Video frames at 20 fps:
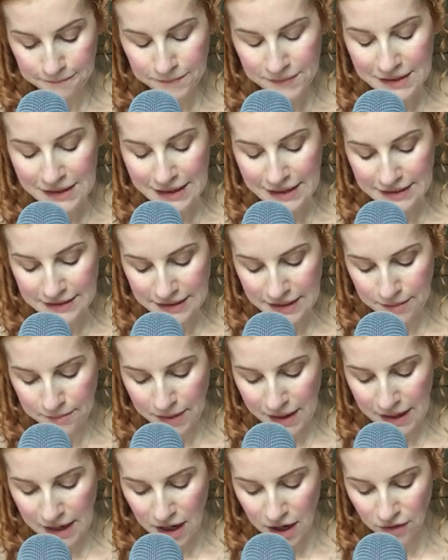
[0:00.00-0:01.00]
Lydia,
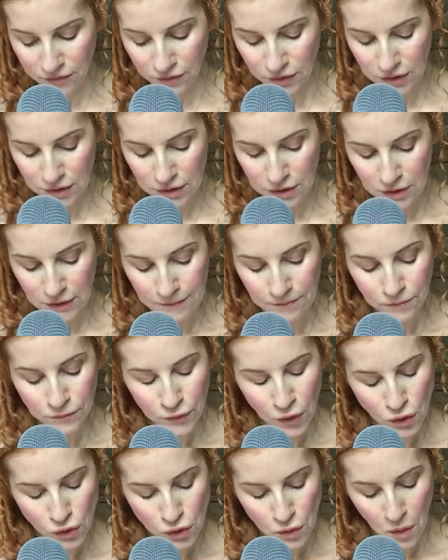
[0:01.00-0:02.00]
my love,
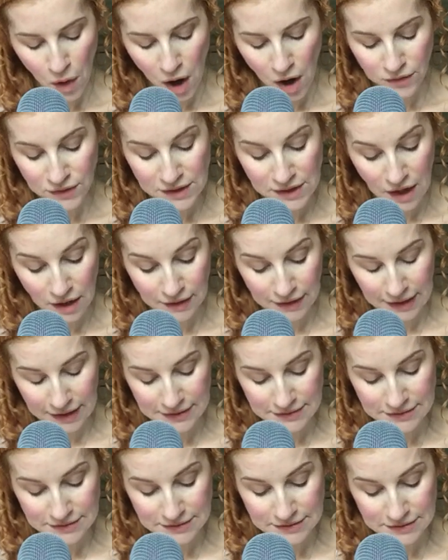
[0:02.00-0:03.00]
though you are the
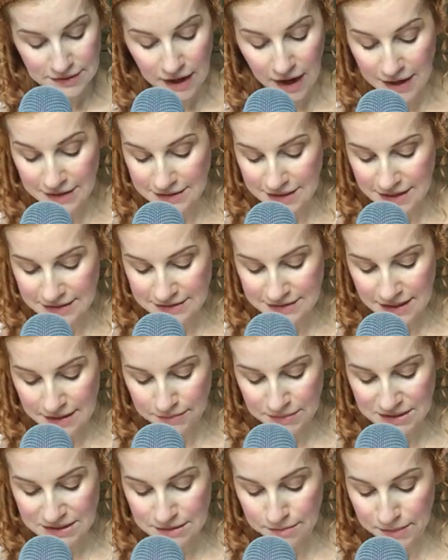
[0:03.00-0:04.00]
youngest, I dare say
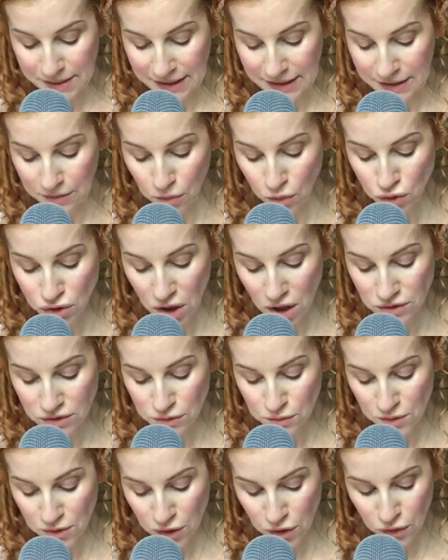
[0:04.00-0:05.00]
Mr. Bingley will dance
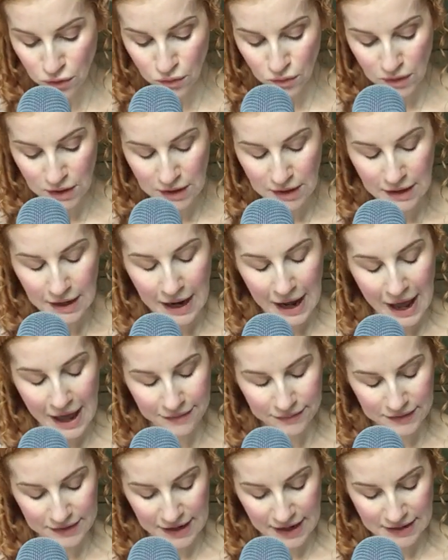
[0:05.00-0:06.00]
with you
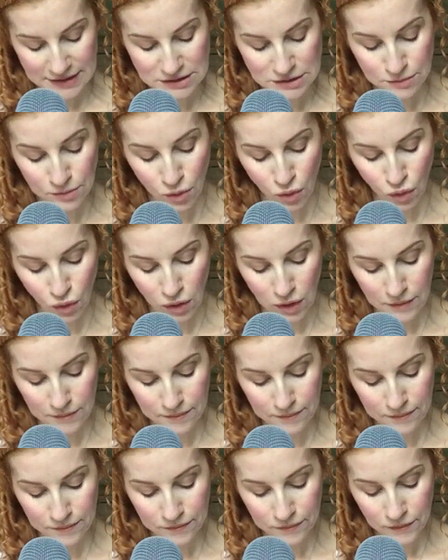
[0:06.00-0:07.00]
at the next ball."
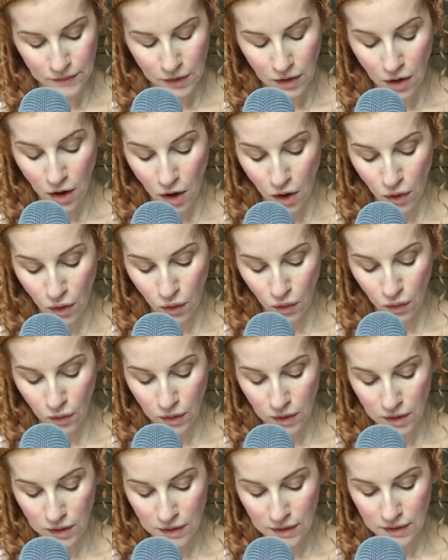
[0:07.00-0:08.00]
"Oh,"
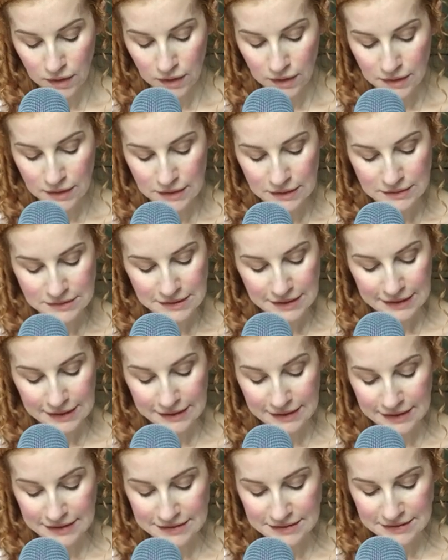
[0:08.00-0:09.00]
said
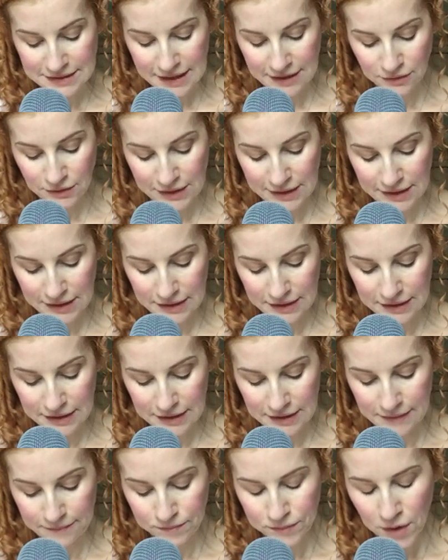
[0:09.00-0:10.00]
Lydia stoutly,
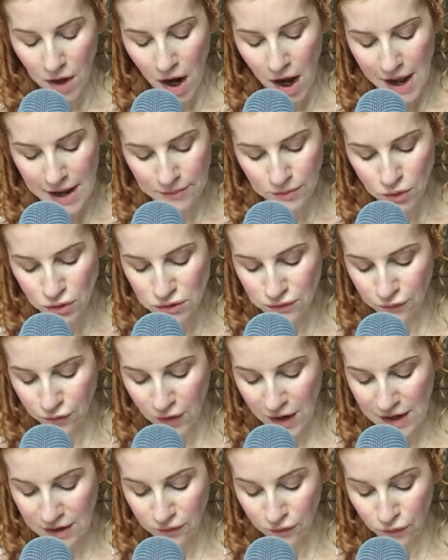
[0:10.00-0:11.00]
"I am not
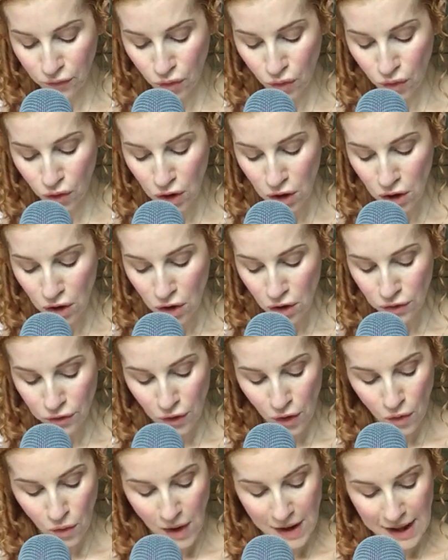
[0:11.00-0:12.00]
afraid, for
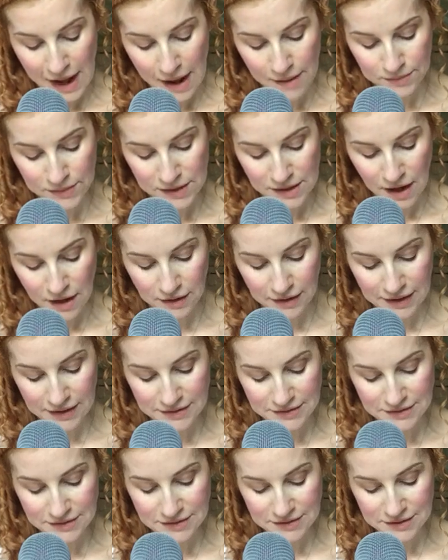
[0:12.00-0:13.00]
though I am the
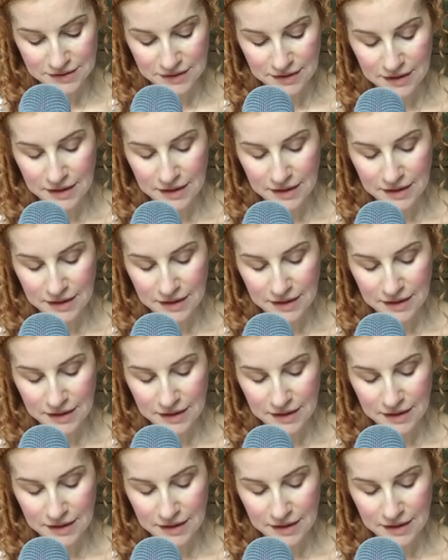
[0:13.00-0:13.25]
youngest,